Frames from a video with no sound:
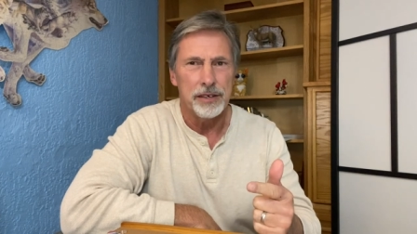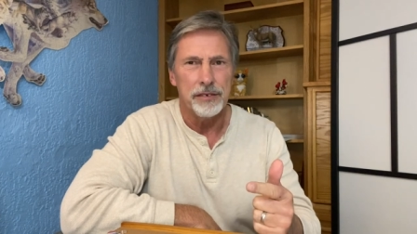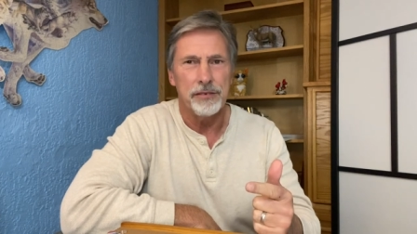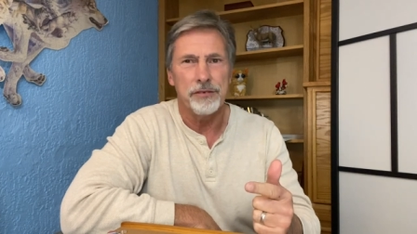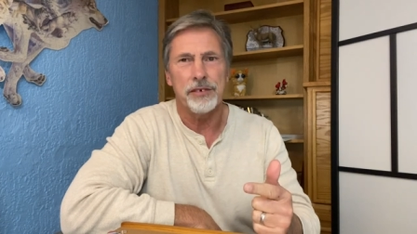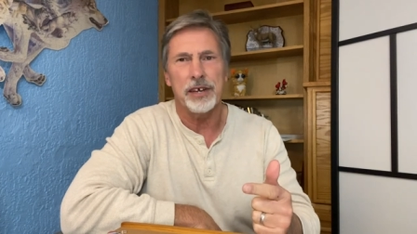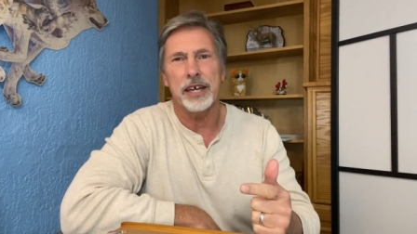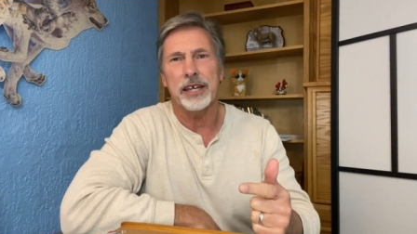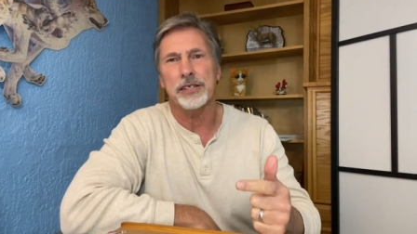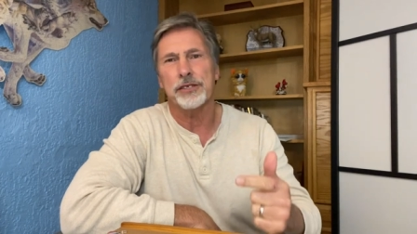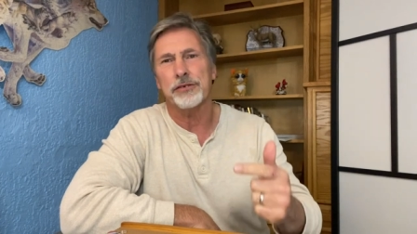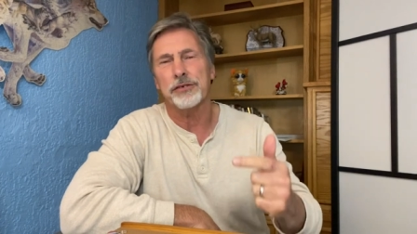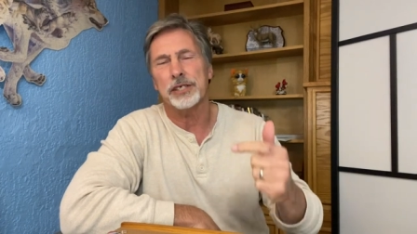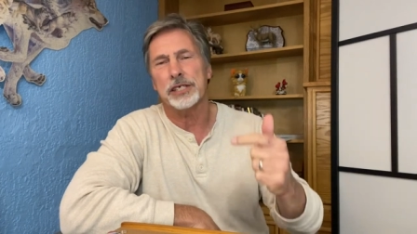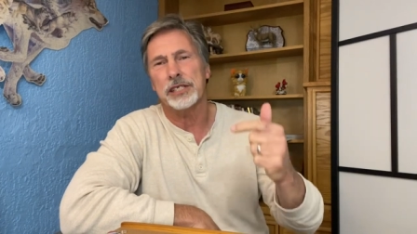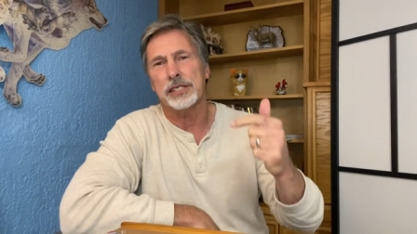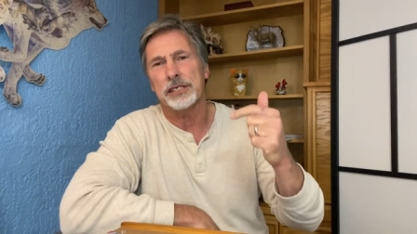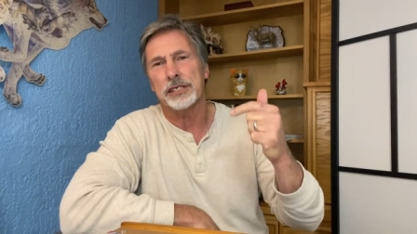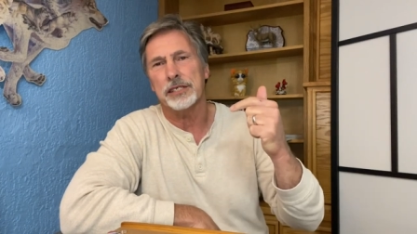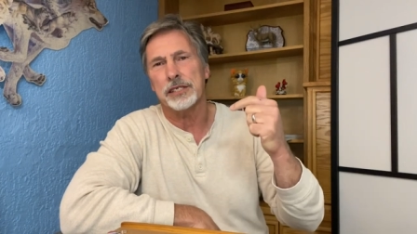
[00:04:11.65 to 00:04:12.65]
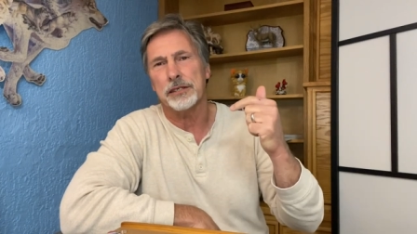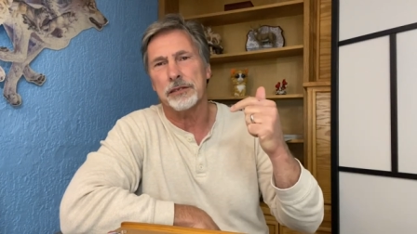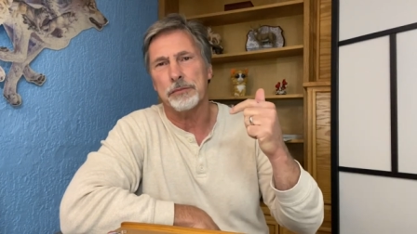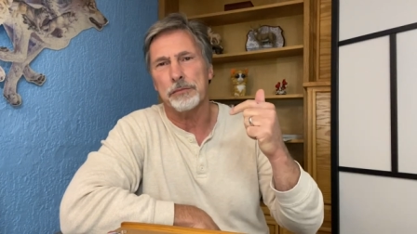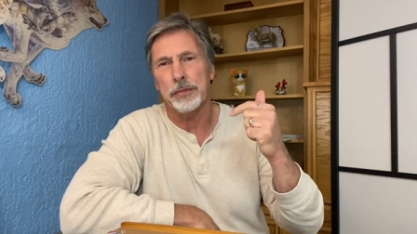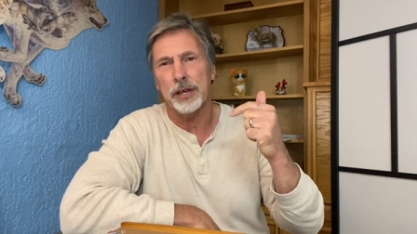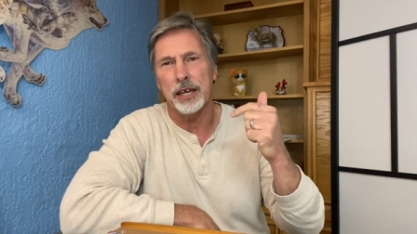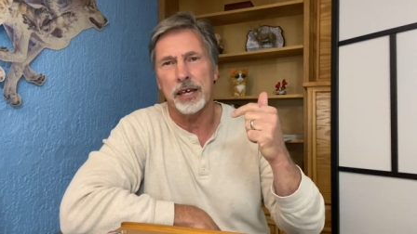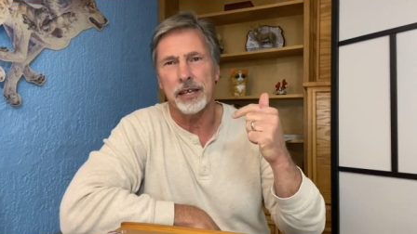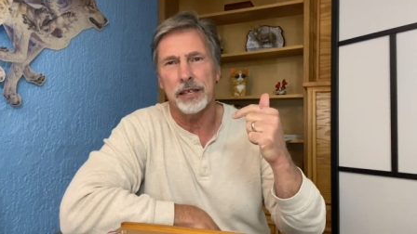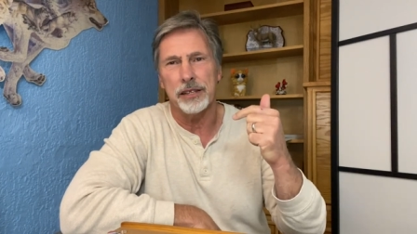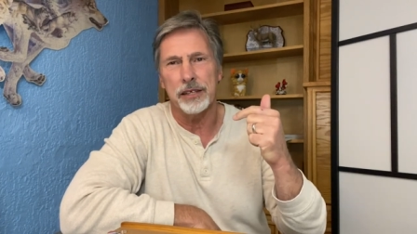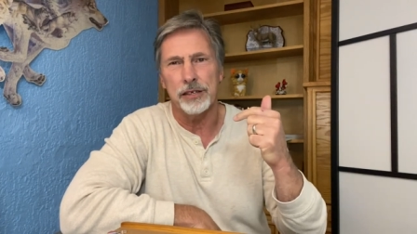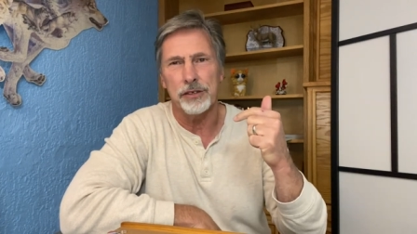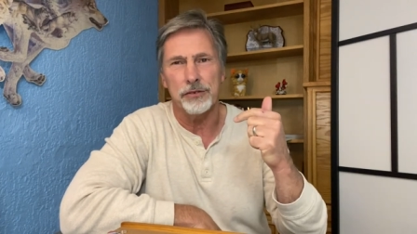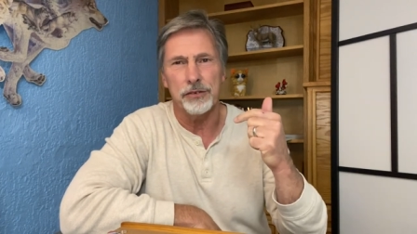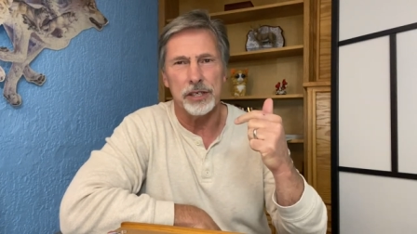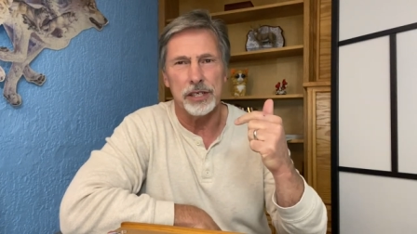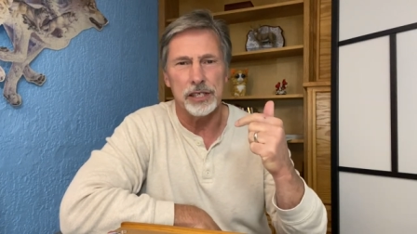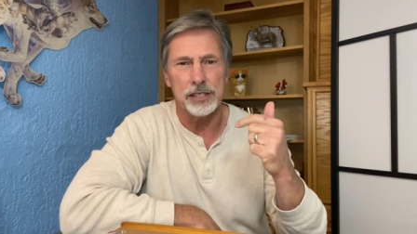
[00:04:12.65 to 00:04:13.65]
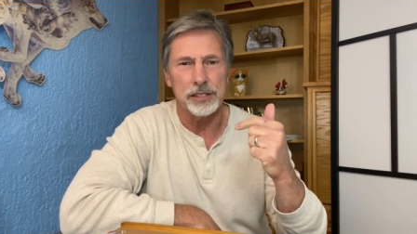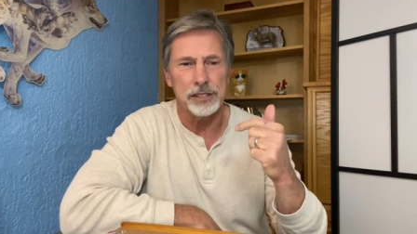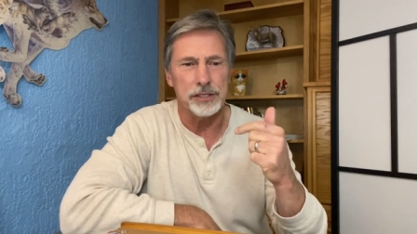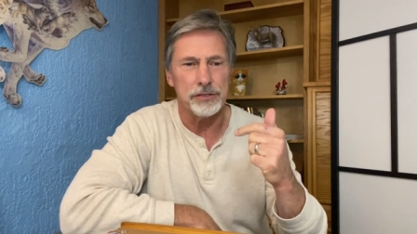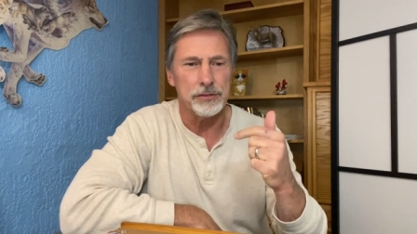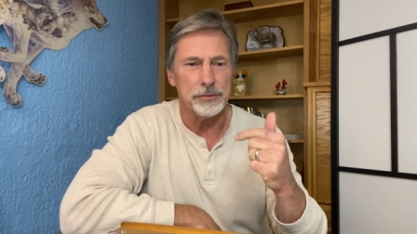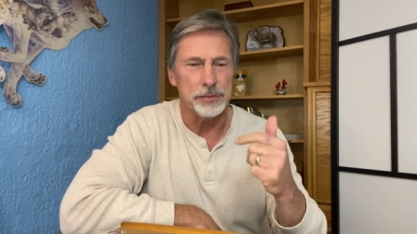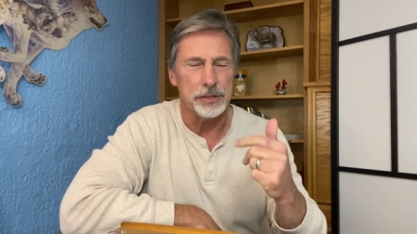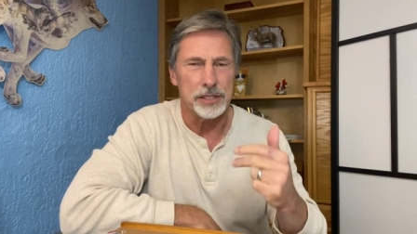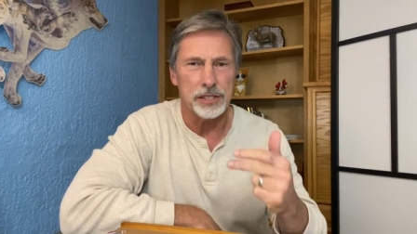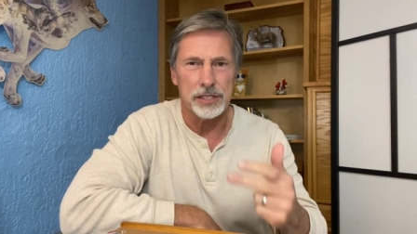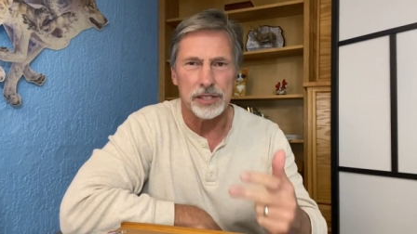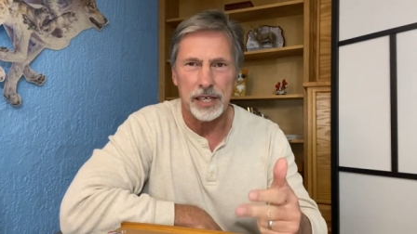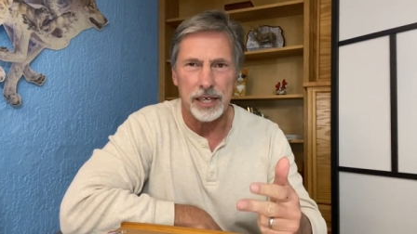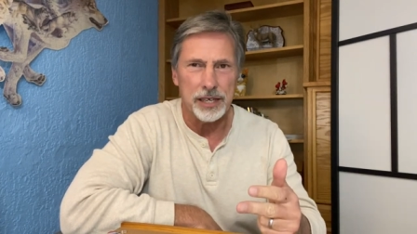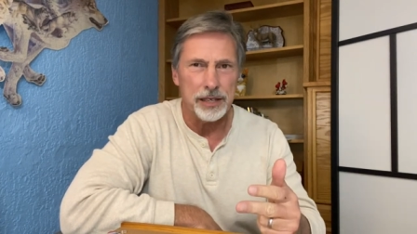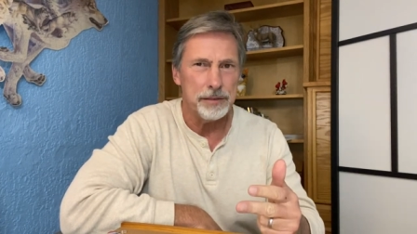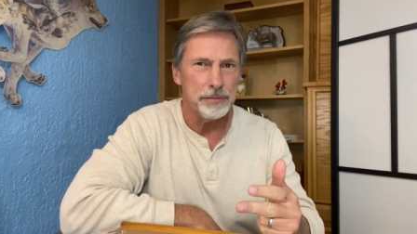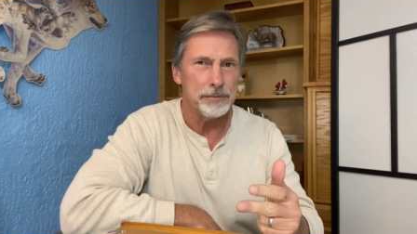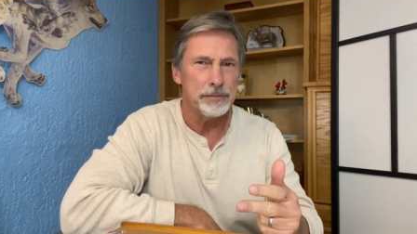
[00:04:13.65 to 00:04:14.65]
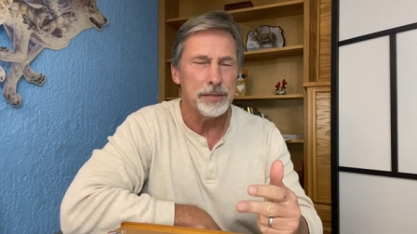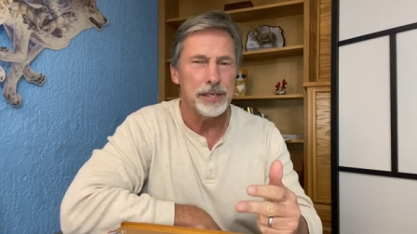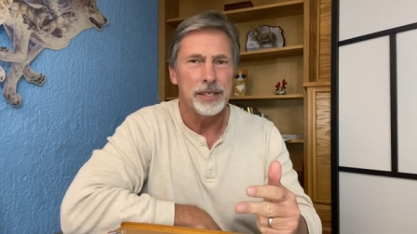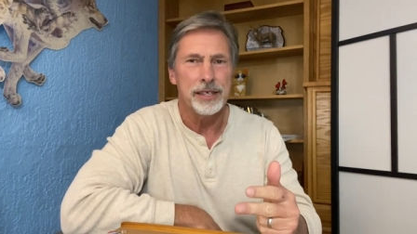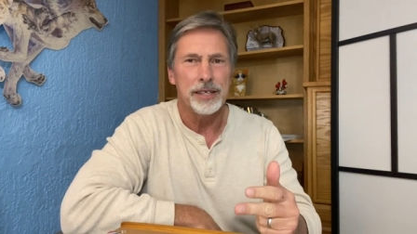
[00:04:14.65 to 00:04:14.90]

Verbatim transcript: factories and buy the ingredients from the same